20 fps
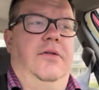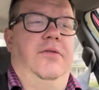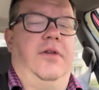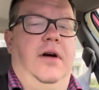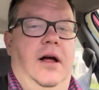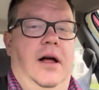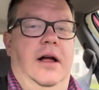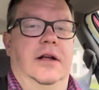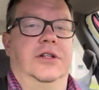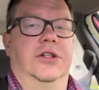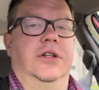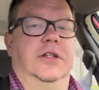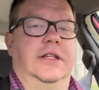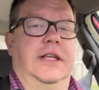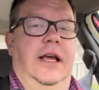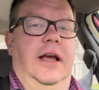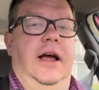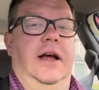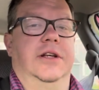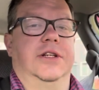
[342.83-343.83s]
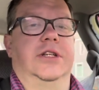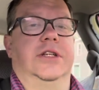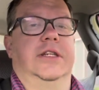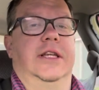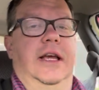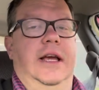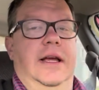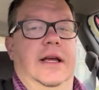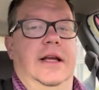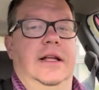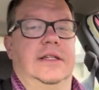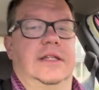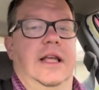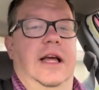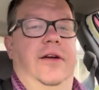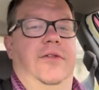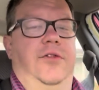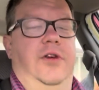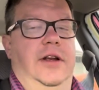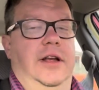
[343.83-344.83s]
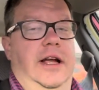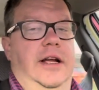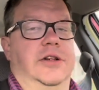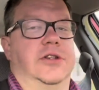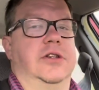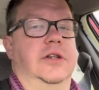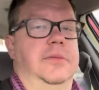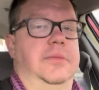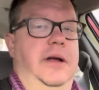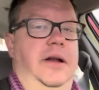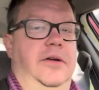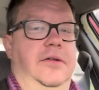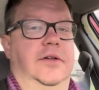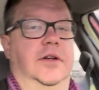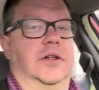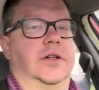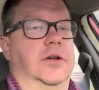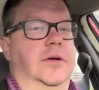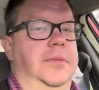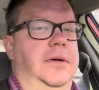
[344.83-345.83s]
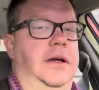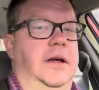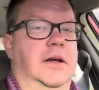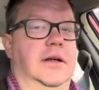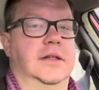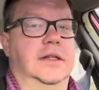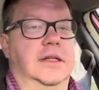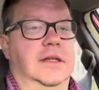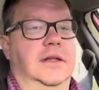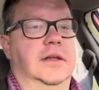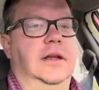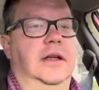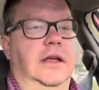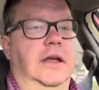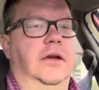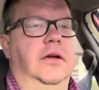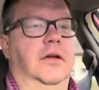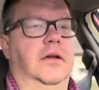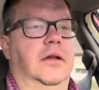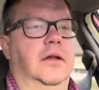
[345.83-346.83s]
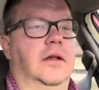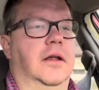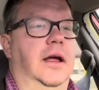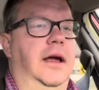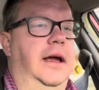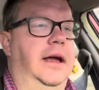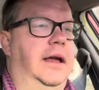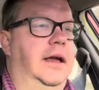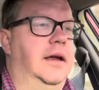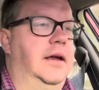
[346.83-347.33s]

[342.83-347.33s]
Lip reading: I should say it's not financially beneficial, because like